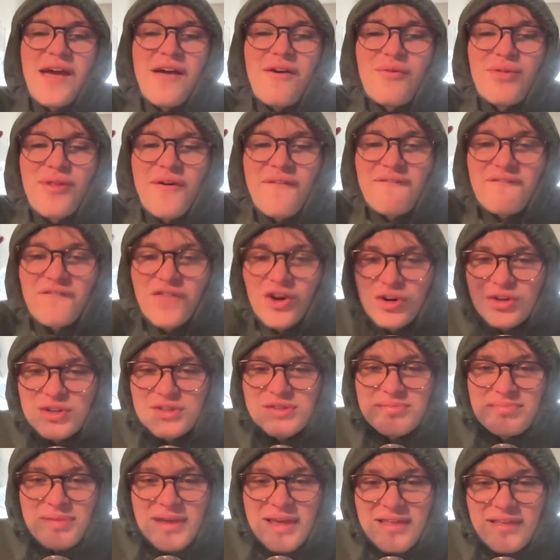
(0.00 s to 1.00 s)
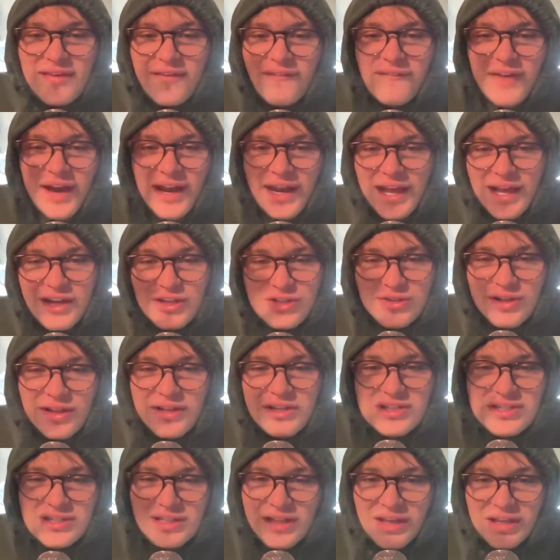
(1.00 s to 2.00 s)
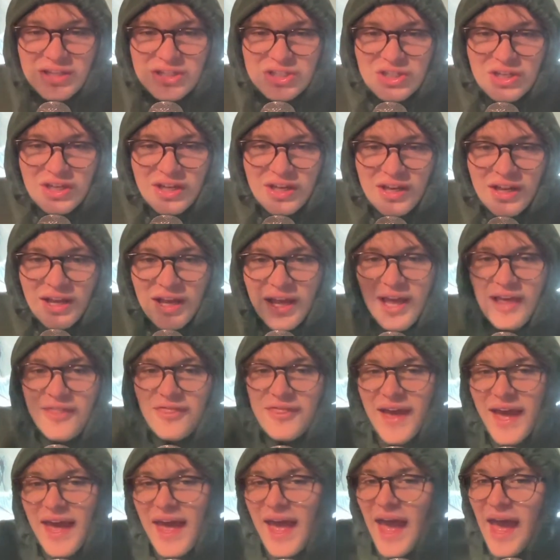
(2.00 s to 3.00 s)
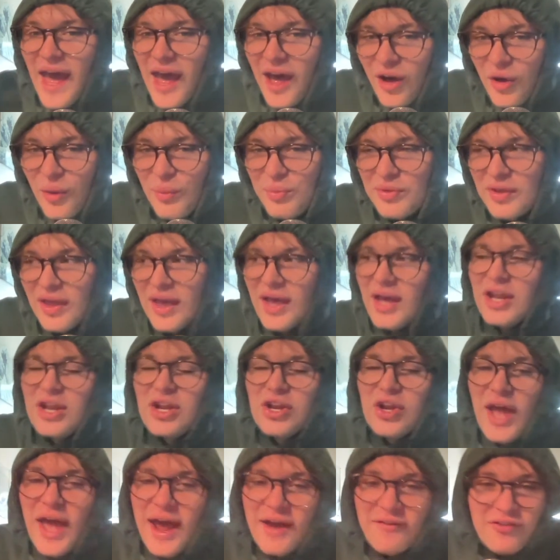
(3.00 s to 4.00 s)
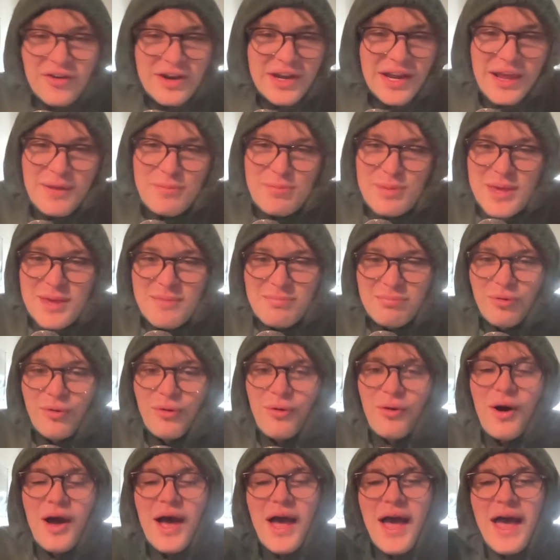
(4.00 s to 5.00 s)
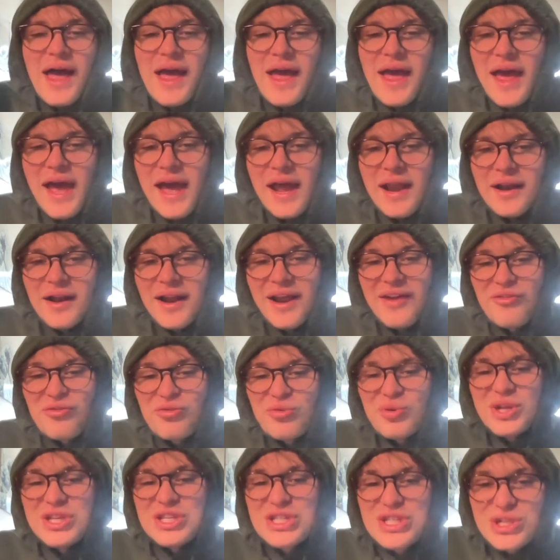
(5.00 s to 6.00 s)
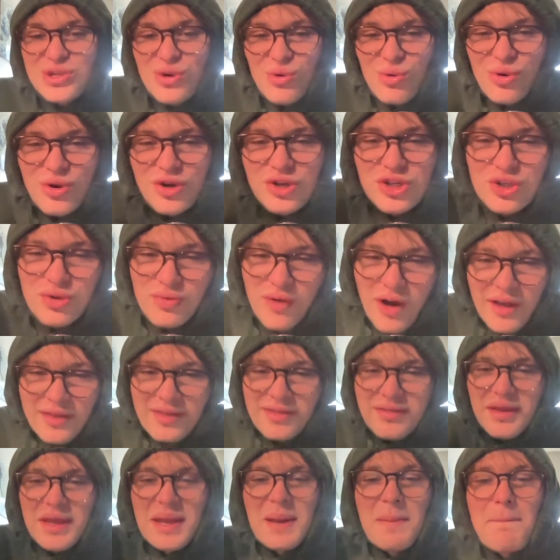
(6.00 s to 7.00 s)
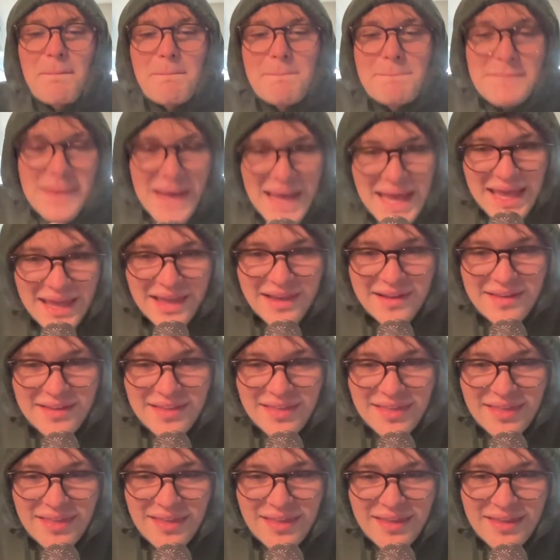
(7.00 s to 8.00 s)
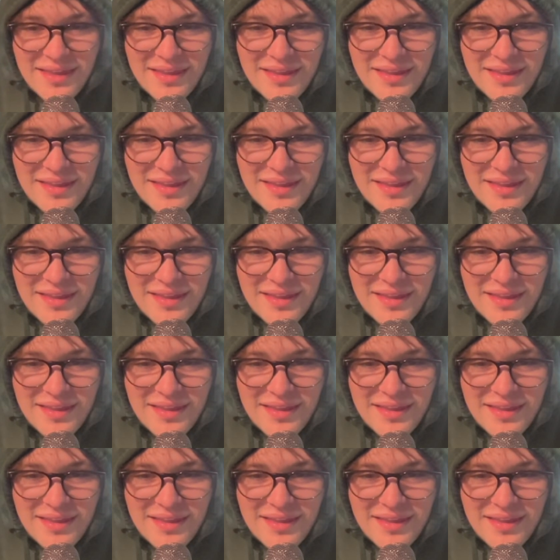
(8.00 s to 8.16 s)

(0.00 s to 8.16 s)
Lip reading: the first piece of financial legislation that helped everyday people and restore trust in banks